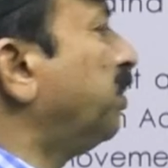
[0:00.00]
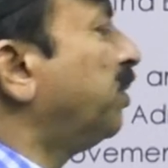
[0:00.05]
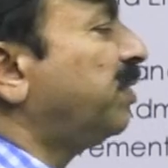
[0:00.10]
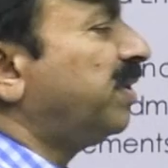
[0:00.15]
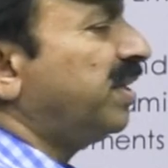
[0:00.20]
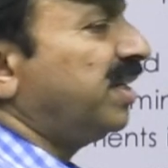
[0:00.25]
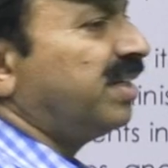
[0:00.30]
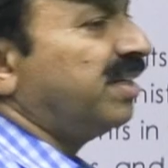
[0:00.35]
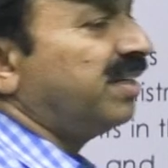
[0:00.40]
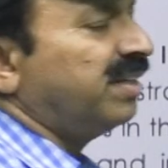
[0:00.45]

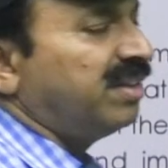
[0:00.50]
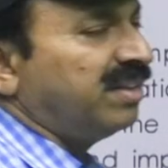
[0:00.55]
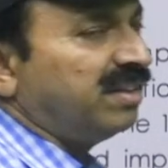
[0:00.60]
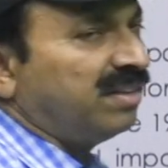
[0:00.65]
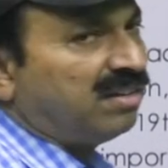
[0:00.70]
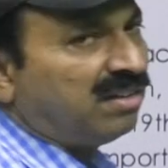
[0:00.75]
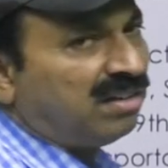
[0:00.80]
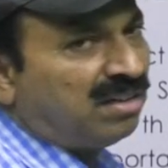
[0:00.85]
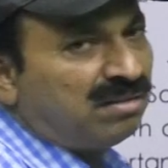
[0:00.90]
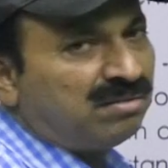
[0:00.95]
power in
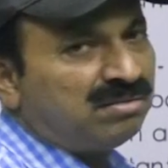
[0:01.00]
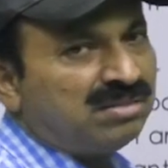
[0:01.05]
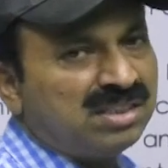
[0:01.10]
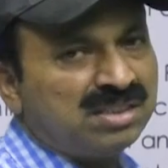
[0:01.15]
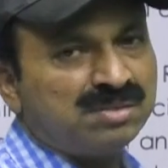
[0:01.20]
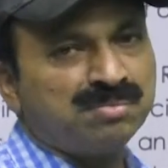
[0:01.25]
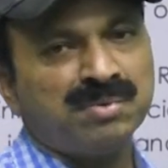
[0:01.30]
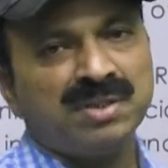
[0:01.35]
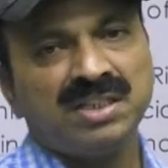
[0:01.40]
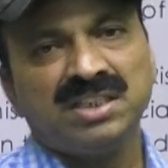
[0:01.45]
India, how
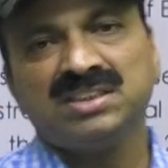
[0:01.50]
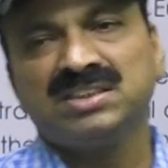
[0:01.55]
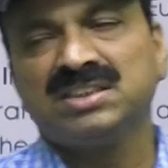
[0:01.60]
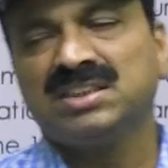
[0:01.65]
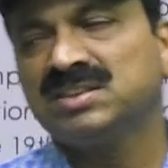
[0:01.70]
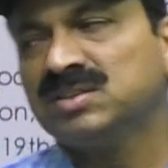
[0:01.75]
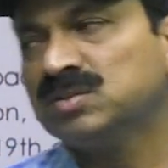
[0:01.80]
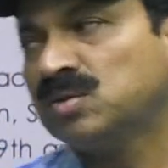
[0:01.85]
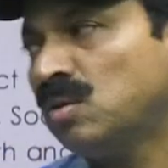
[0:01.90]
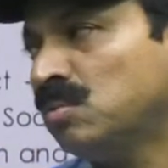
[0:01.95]
this British
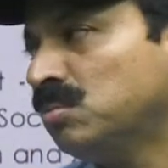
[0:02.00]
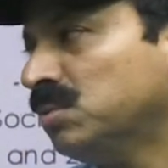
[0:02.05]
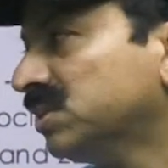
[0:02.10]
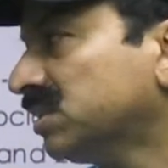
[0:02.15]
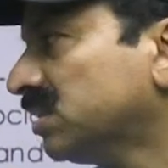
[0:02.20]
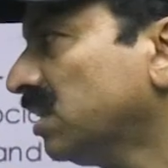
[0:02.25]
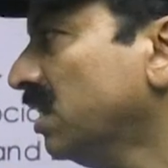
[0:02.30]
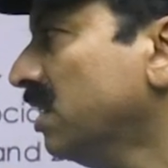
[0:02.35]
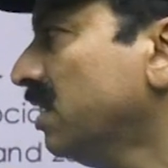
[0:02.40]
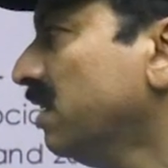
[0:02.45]

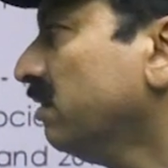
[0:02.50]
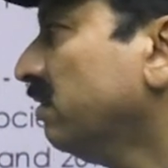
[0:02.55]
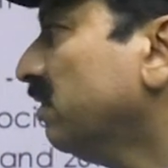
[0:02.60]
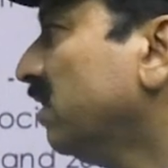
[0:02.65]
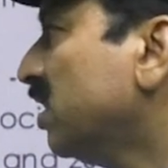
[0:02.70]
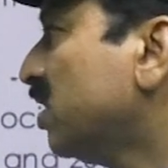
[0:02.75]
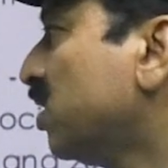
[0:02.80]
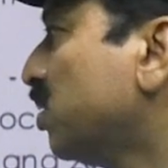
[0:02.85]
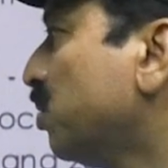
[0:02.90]
established their